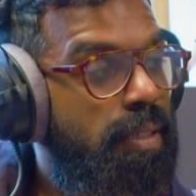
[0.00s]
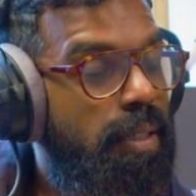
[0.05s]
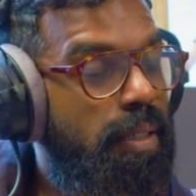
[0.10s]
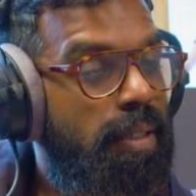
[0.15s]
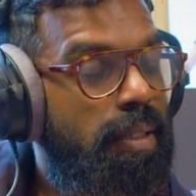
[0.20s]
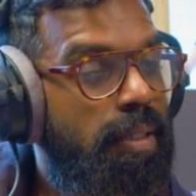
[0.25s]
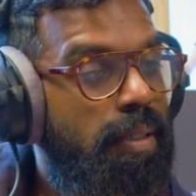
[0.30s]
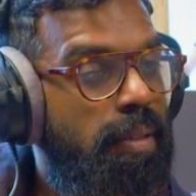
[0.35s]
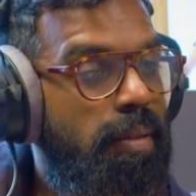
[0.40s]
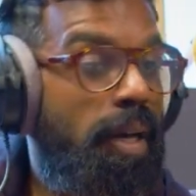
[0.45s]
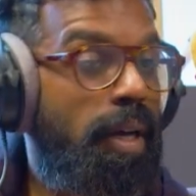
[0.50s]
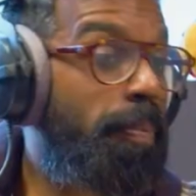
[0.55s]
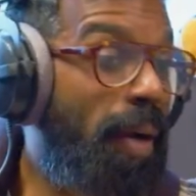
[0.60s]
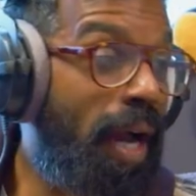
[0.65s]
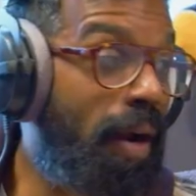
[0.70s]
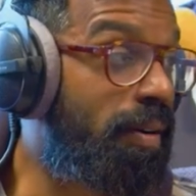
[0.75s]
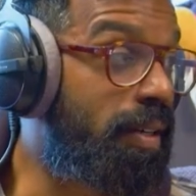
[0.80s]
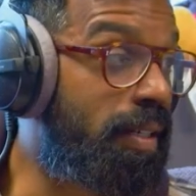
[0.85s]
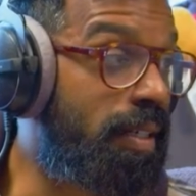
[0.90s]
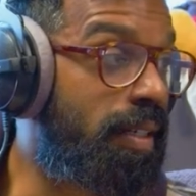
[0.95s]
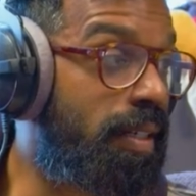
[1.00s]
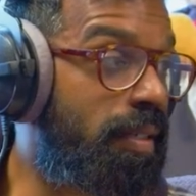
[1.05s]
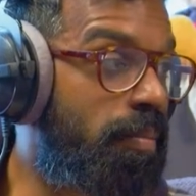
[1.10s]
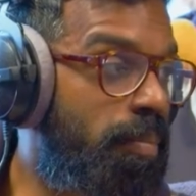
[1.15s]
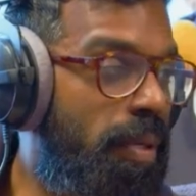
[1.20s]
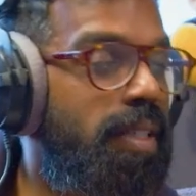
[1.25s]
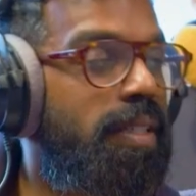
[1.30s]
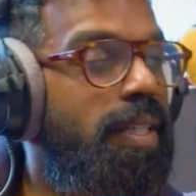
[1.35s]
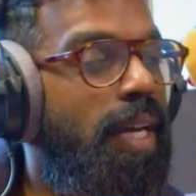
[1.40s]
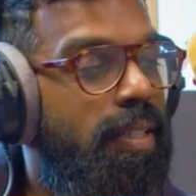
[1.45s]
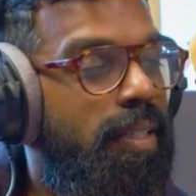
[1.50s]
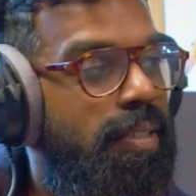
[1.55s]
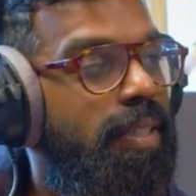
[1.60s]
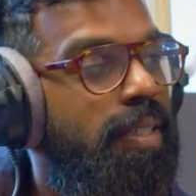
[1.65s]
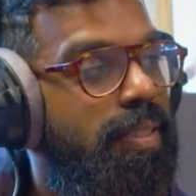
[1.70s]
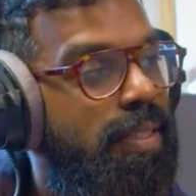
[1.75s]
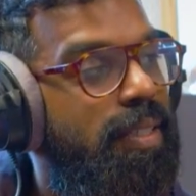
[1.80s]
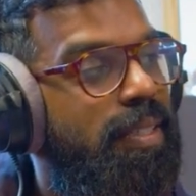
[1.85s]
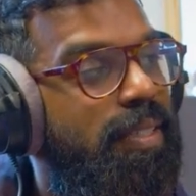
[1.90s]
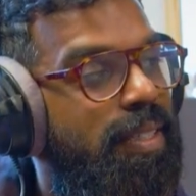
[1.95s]
Okay. Apparently. But yes, I
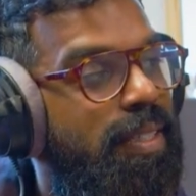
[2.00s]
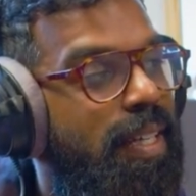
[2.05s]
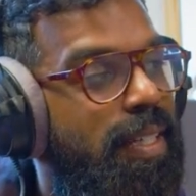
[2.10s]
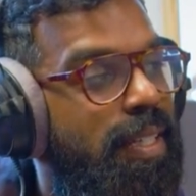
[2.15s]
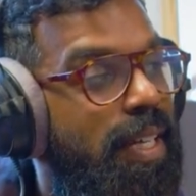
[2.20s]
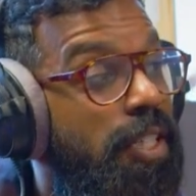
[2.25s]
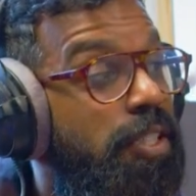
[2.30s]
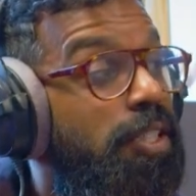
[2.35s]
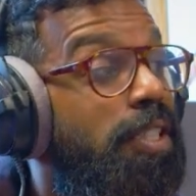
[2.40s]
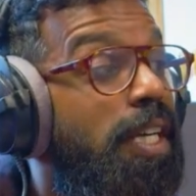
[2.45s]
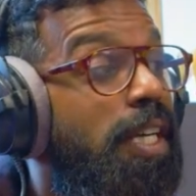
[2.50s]
did a staycation